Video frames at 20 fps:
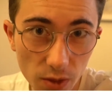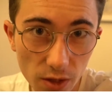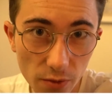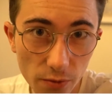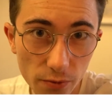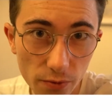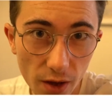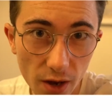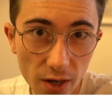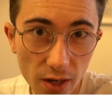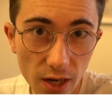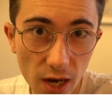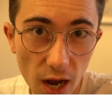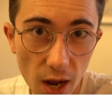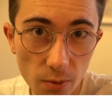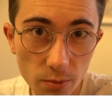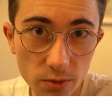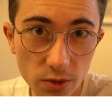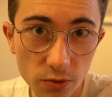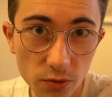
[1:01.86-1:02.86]
the fun
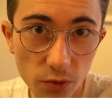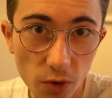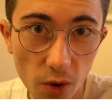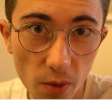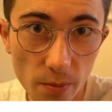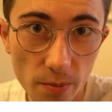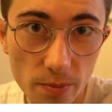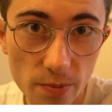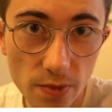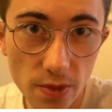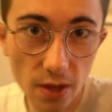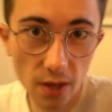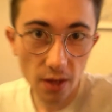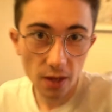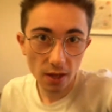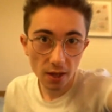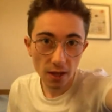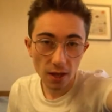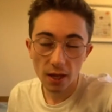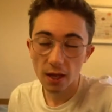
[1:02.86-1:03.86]
comes from.
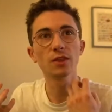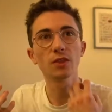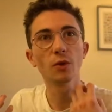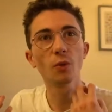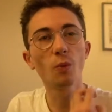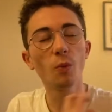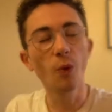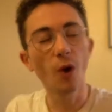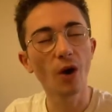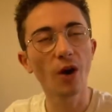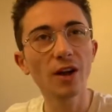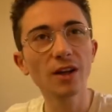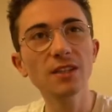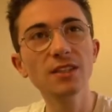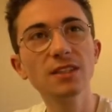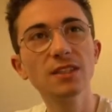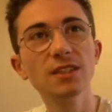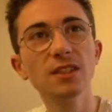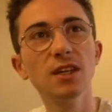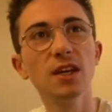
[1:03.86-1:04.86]
The
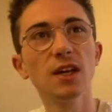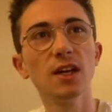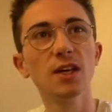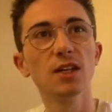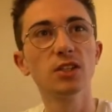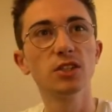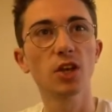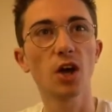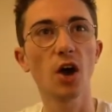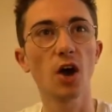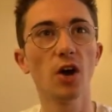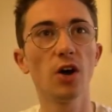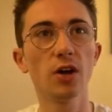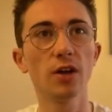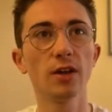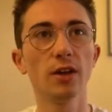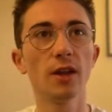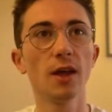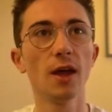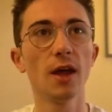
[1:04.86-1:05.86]
words
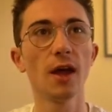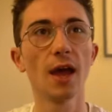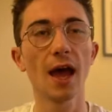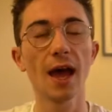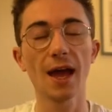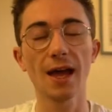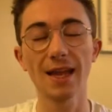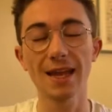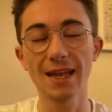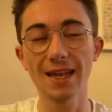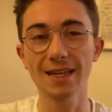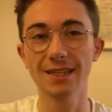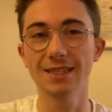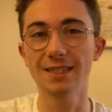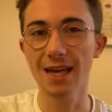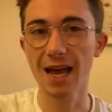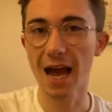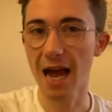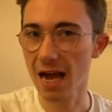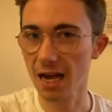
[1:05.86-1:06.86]
turn
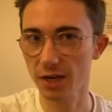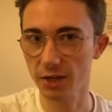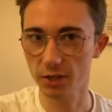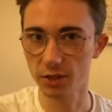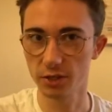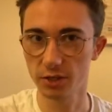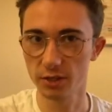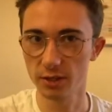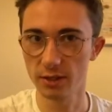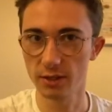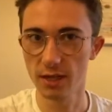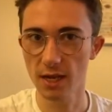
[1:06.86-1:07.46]
into action,